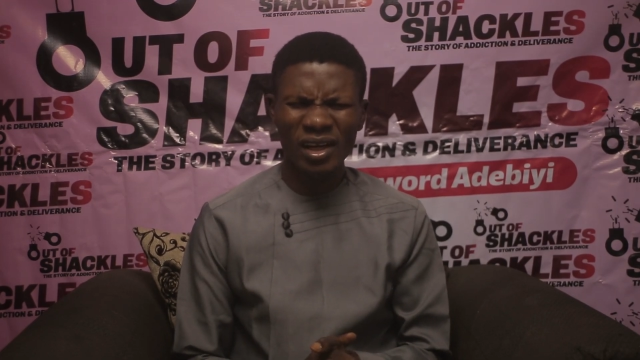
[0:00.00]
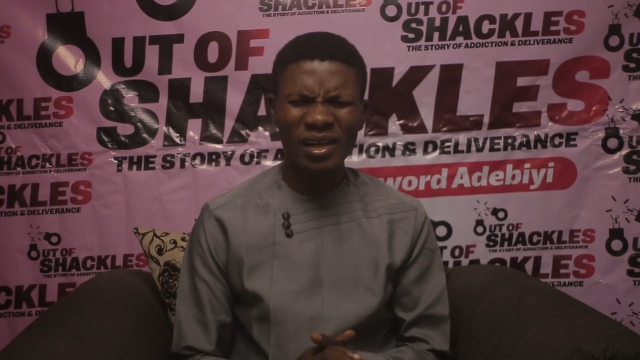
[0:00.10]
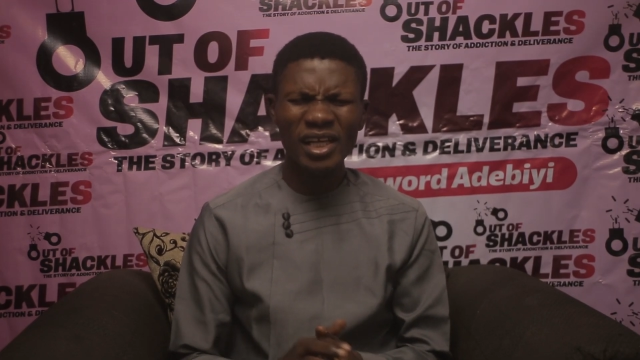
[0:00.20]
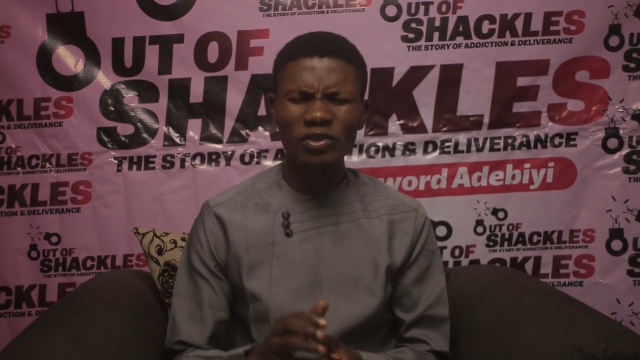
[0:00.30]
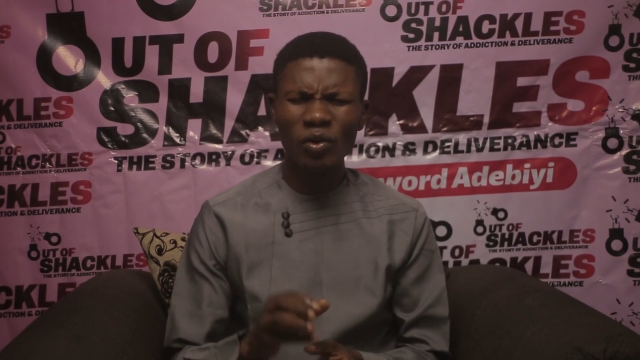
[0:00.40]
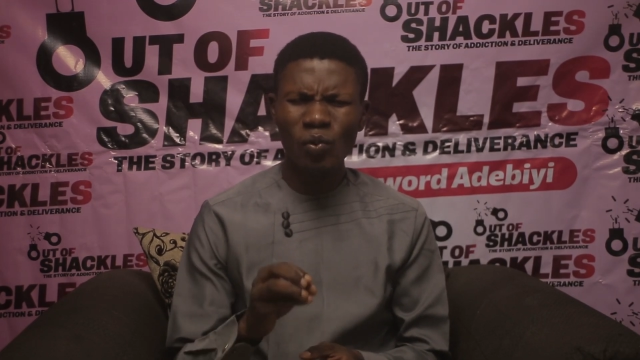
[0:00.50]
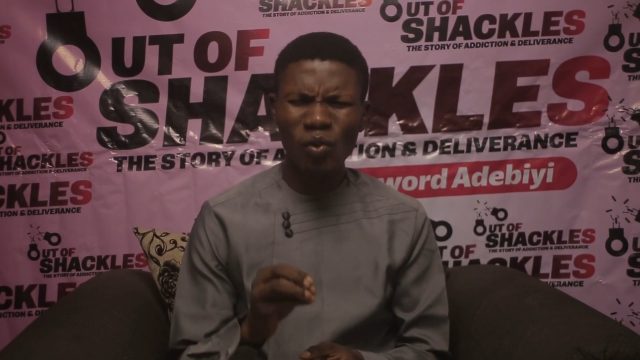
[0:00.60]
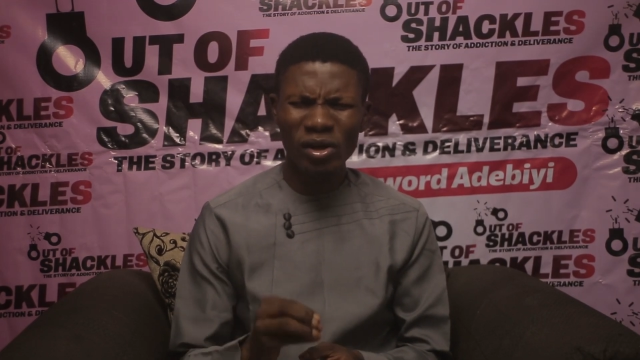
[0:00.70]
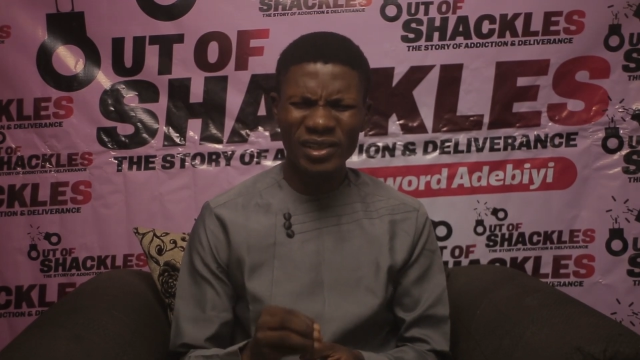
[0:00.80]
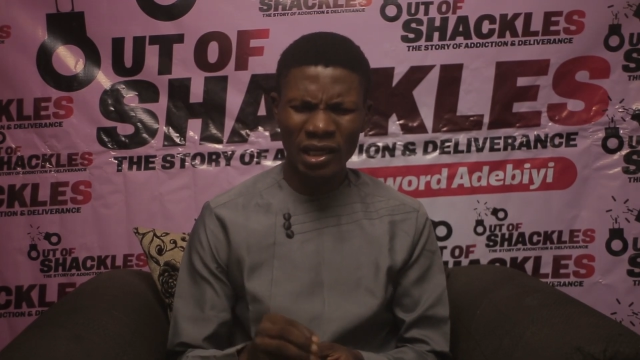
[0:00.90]
Let your
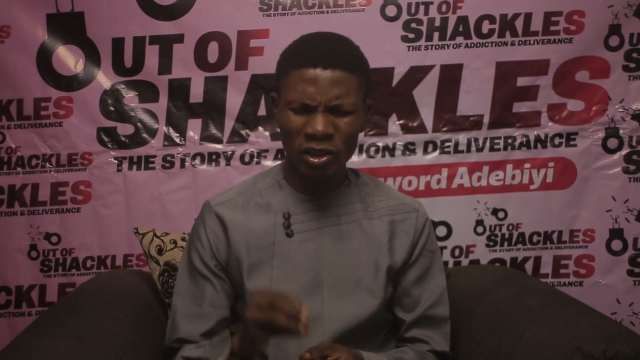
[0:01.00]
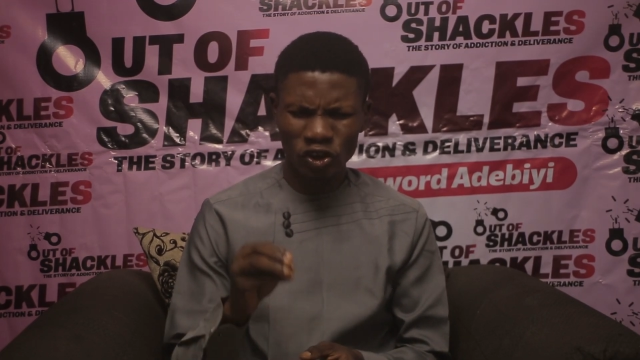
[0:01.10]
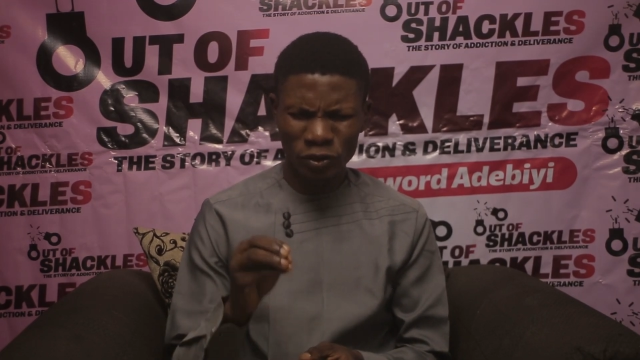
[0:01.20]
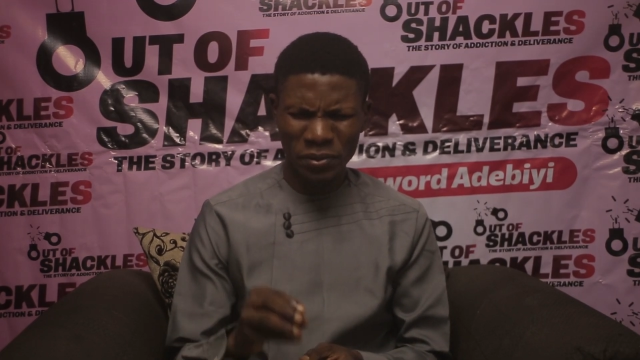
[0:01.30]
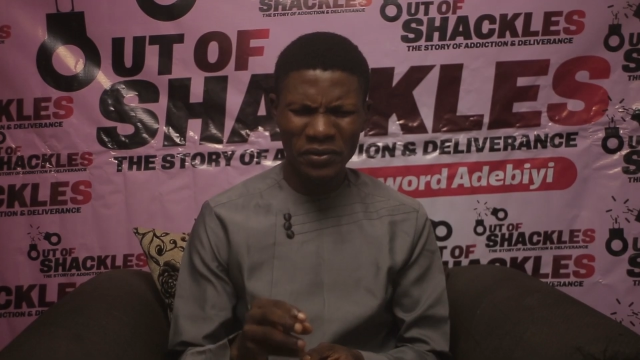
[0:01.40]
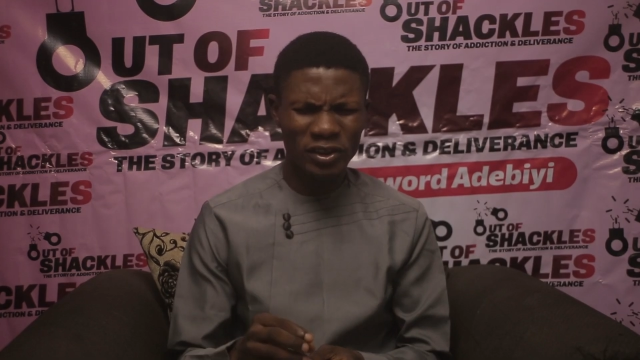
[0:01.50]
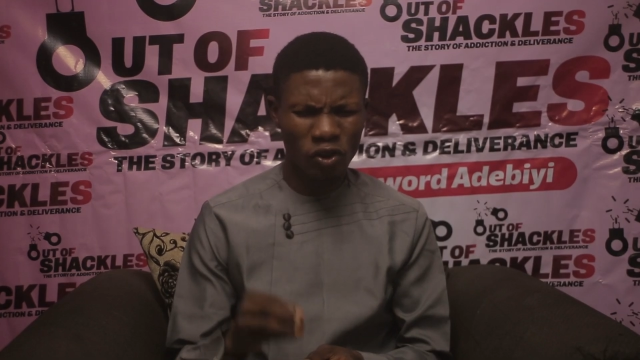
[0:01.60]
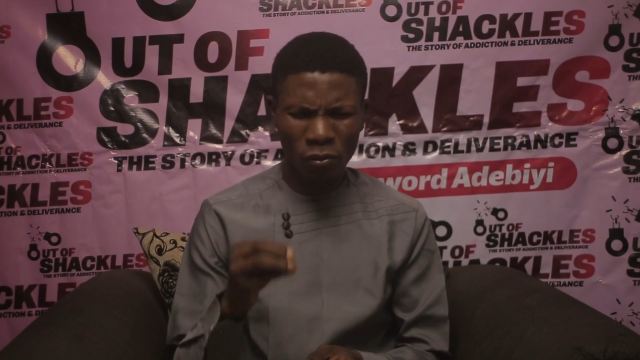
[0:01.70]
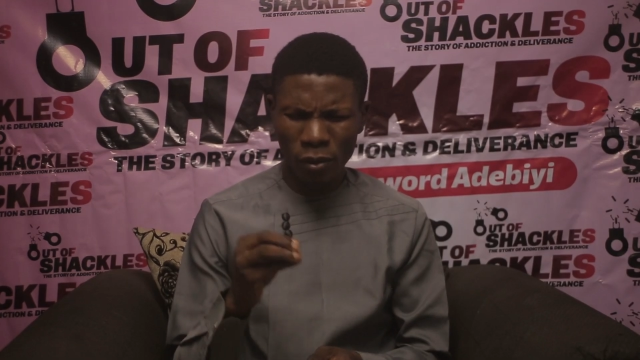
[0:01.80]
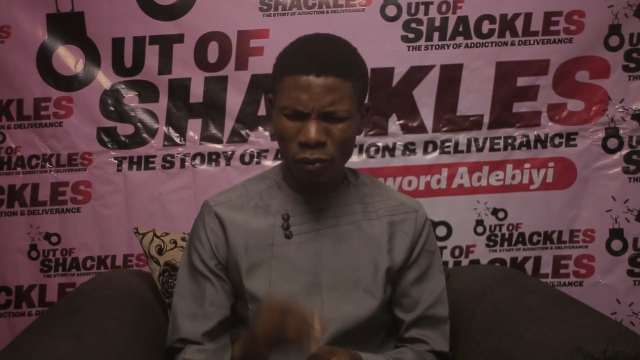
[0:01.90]
word and the spirit
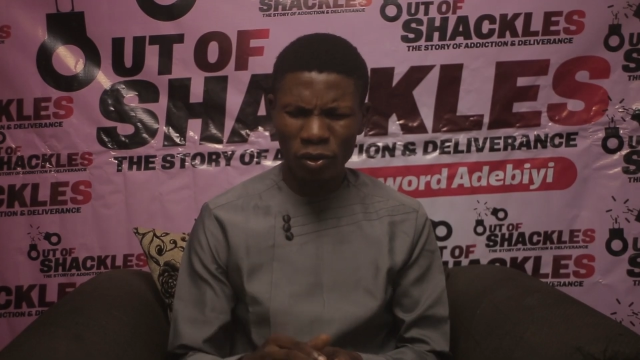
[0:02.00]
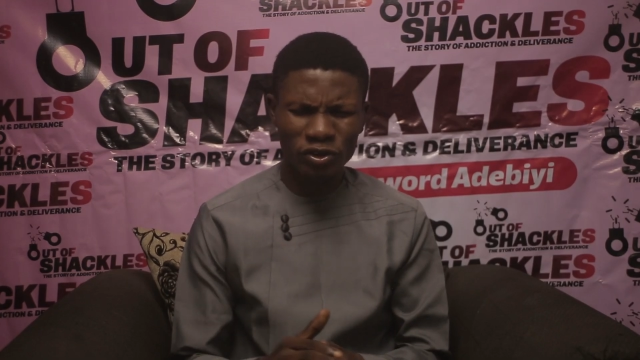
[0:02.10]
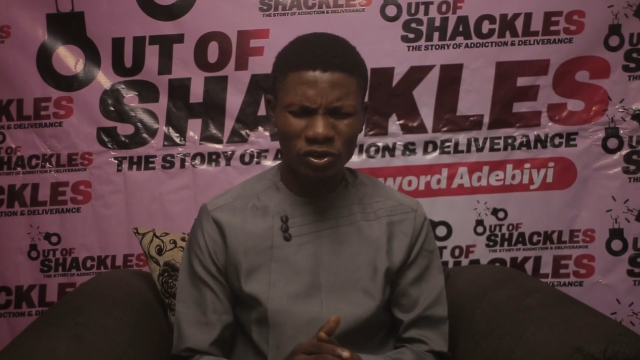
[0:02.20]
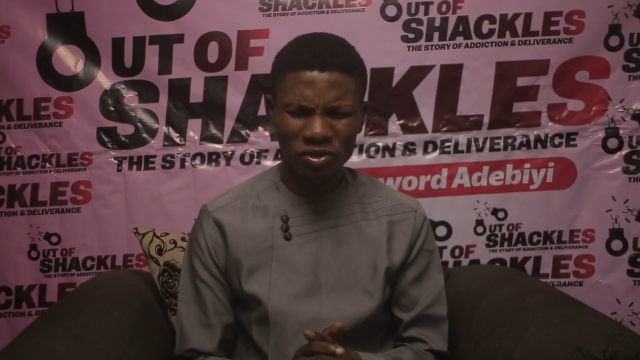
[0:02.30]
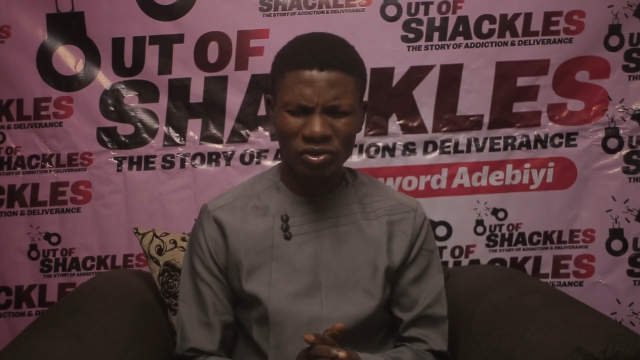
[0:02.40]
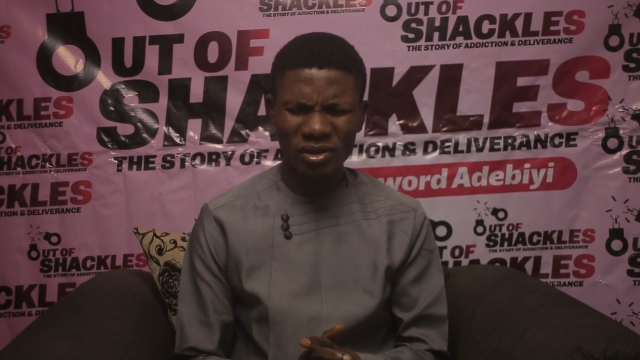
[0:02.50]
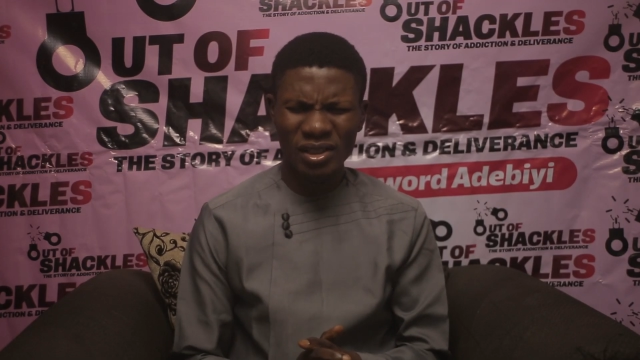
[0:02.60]
come upon us.